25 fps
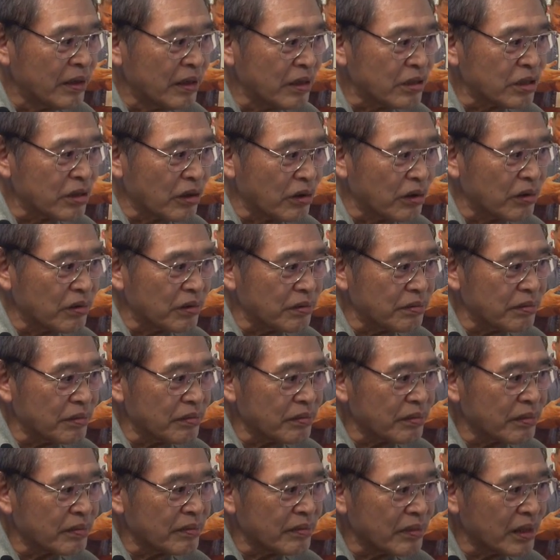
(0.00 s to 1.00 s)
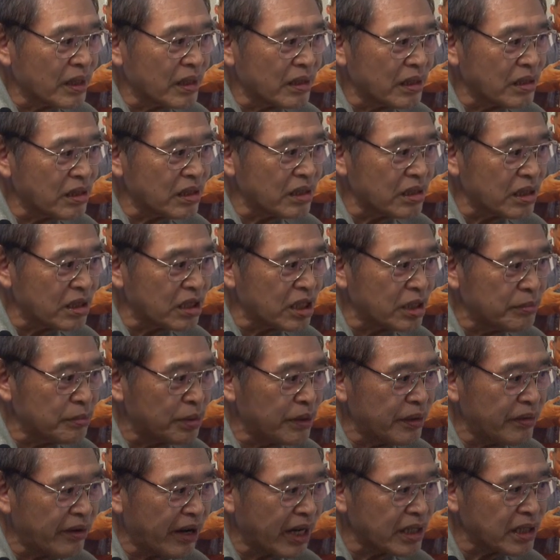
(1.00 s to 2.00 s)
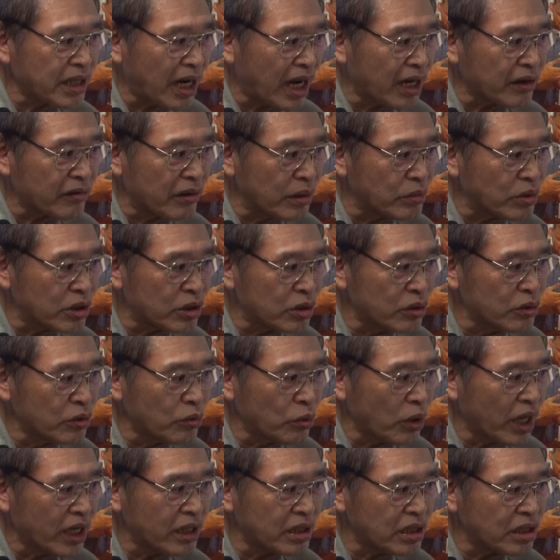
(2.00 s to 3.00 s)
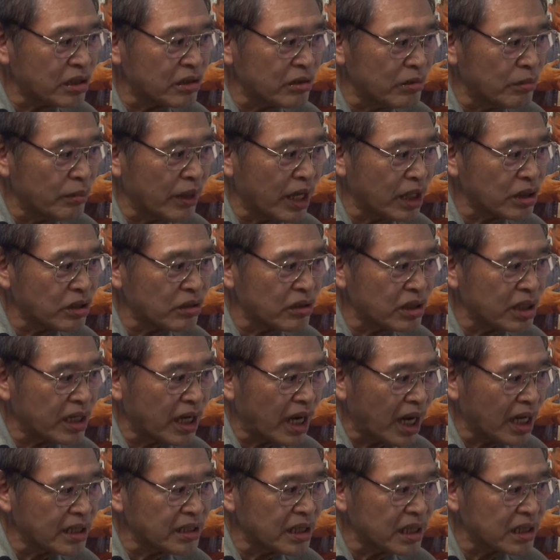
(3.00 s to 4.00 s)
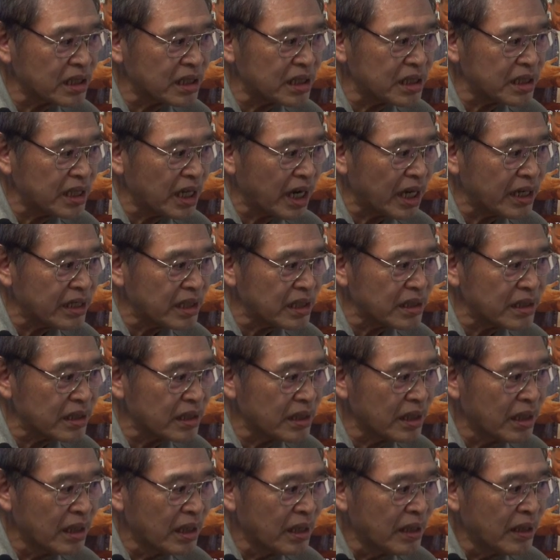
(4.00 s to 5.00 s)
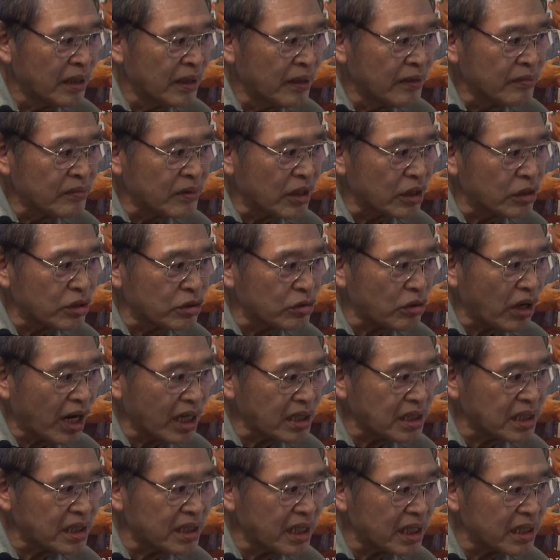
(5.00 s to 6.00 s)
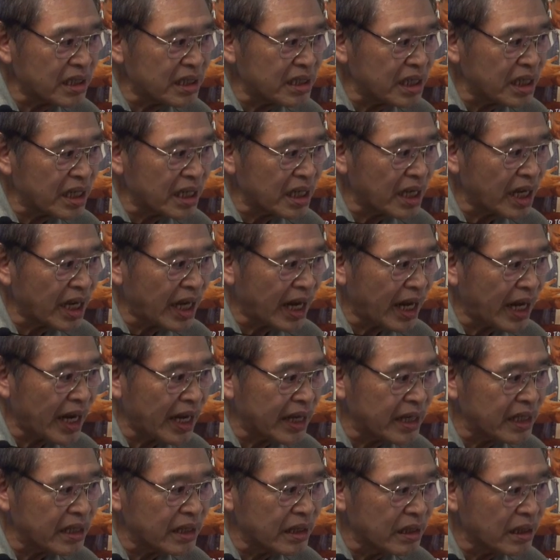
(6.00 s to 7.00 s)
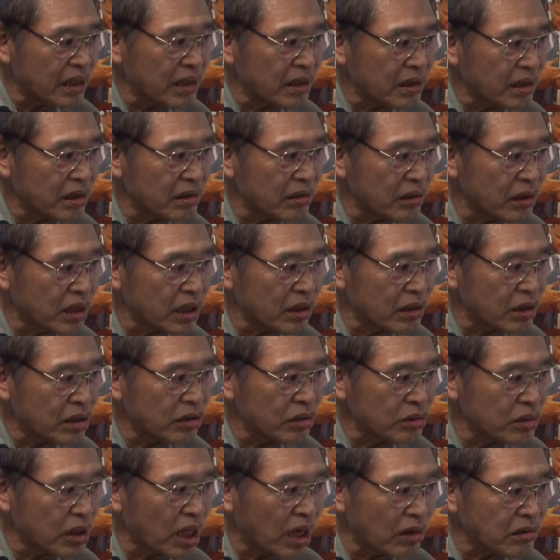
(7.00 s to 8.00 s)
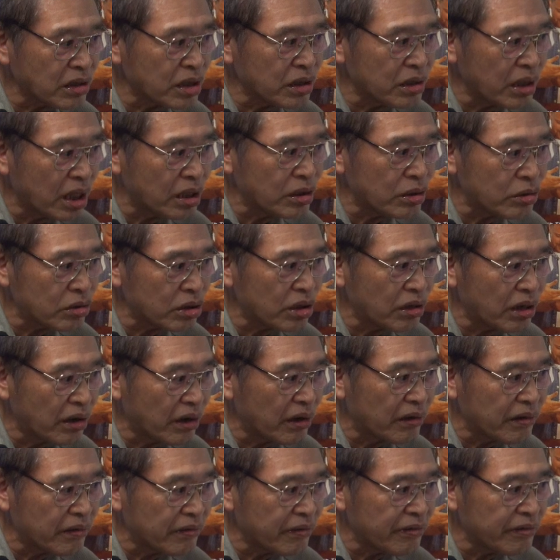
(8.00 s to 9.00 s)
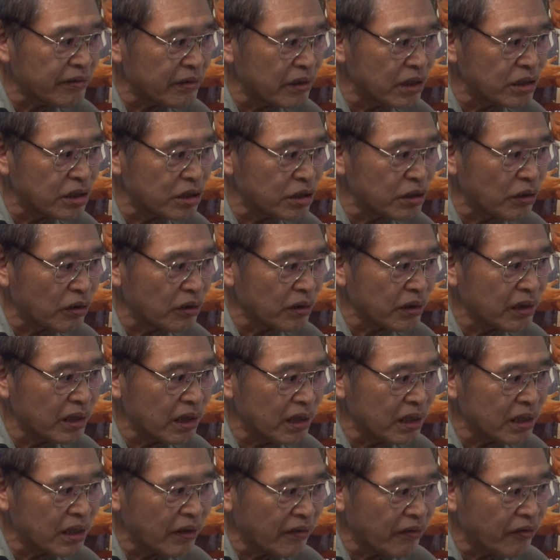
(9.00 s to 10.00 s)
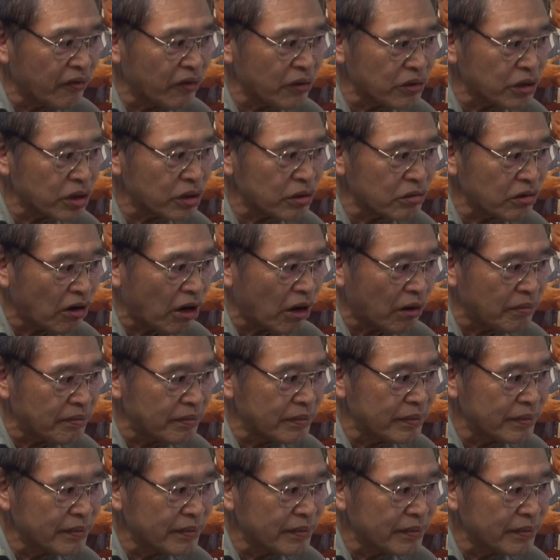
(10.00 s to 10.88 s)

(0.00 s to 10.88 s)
So this is a simplified diagram, 2 ways to measure the Arctic sea ice. The drastic decline during 2012 is shown in the first drop,